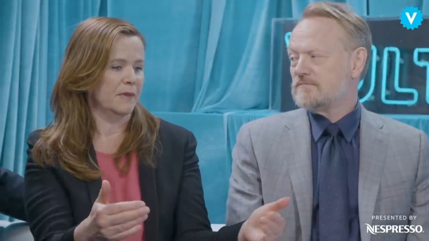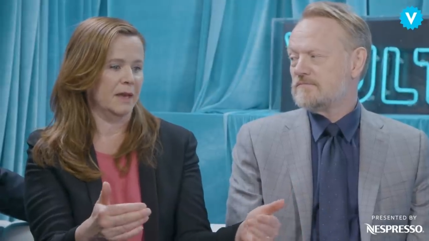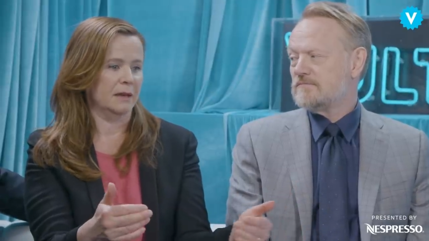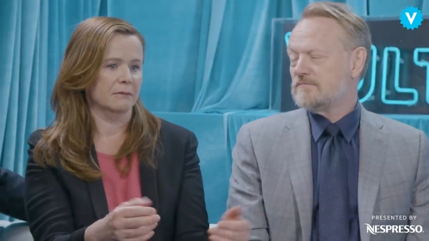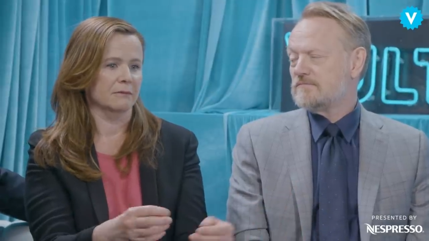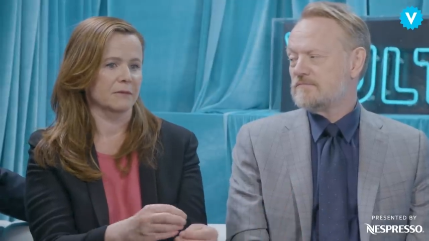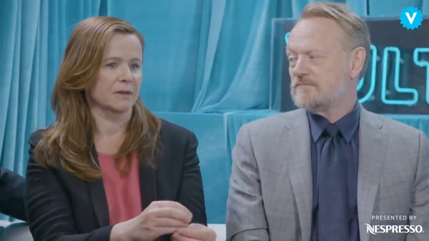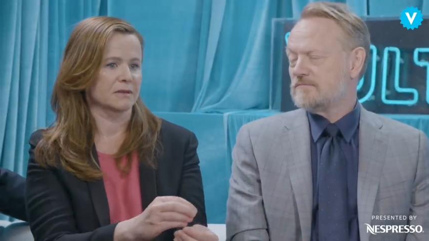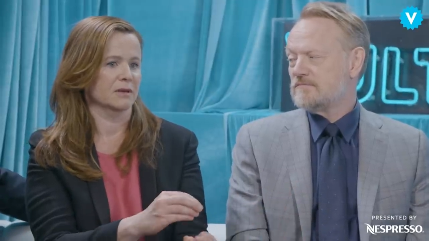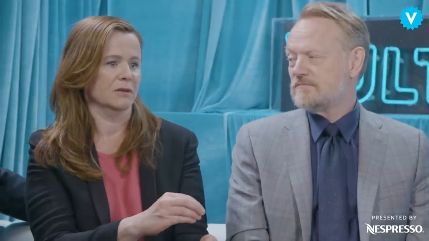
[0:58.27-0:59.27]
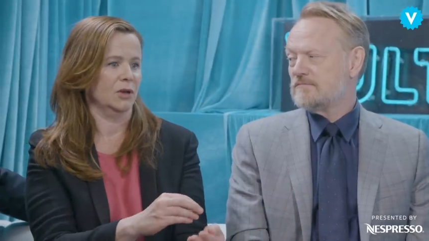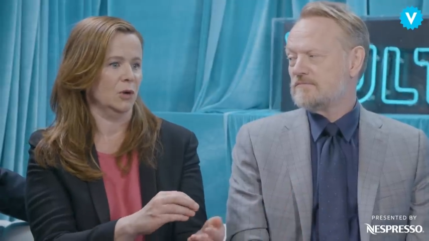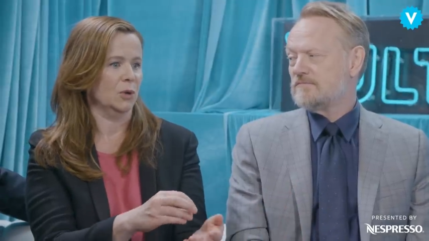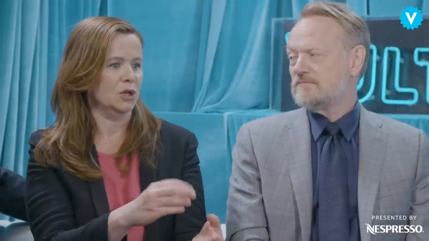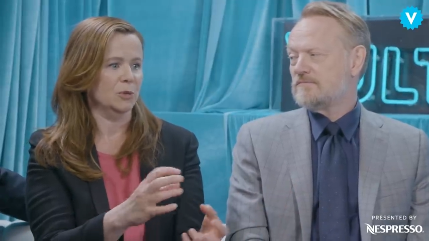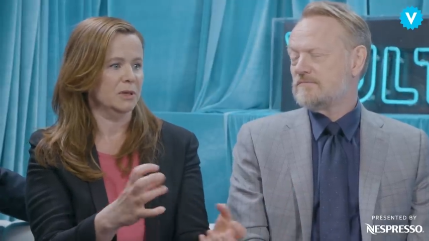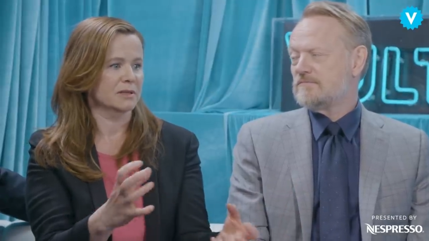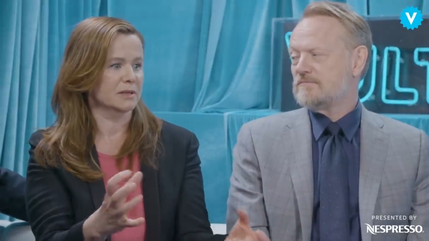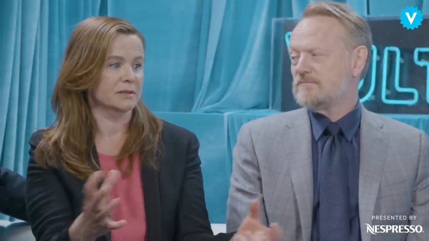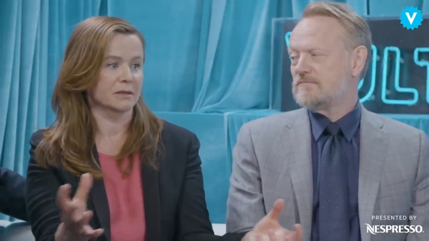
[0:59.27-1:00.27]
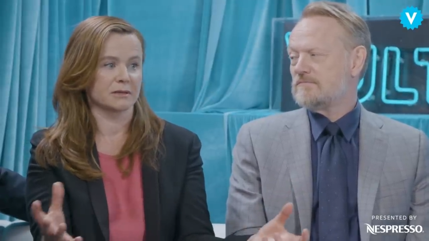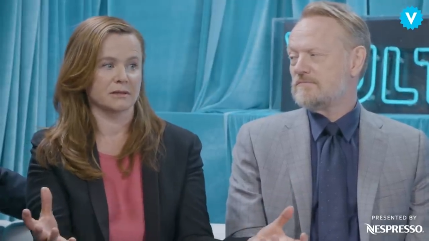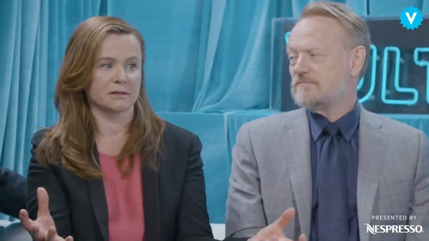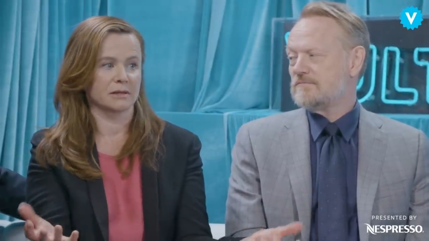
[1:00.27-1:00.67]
Speaker 1: then it's, you know, when nobody's listening to the